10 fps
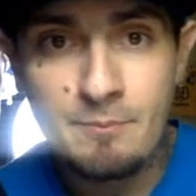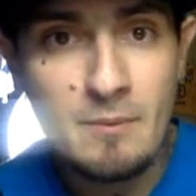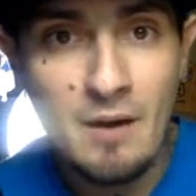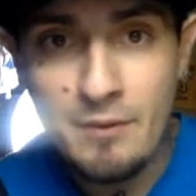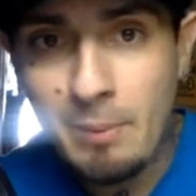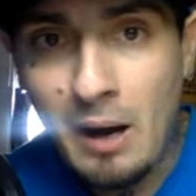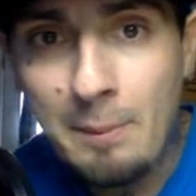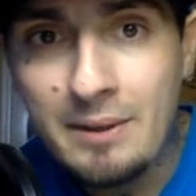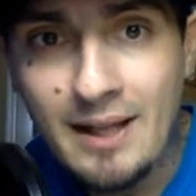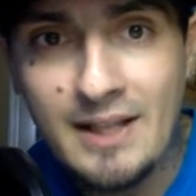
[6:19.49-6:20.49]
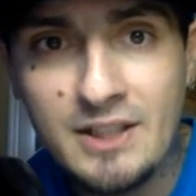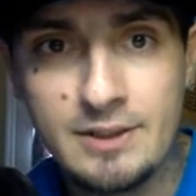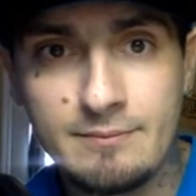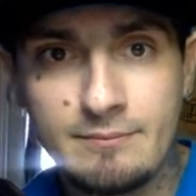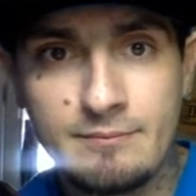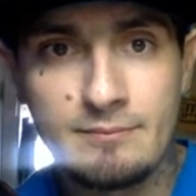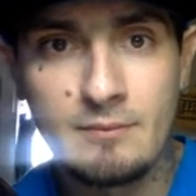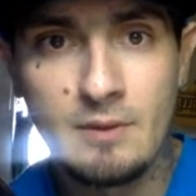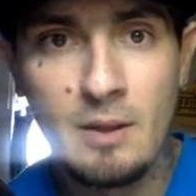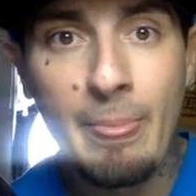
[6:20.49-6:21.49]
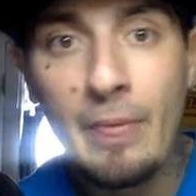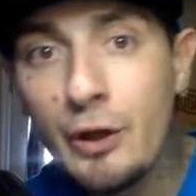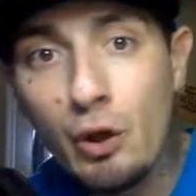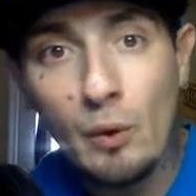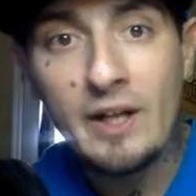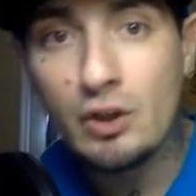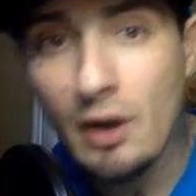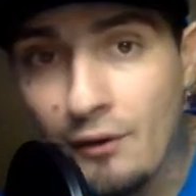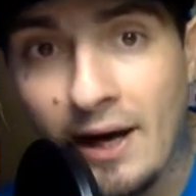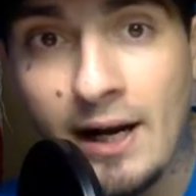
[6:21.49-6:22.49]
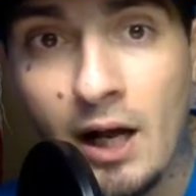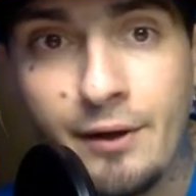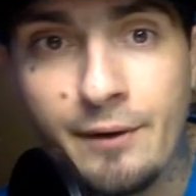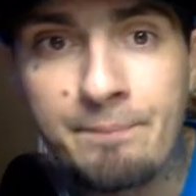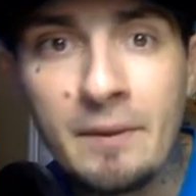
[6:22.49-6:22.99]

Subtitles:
of the population, you'll get your other $800.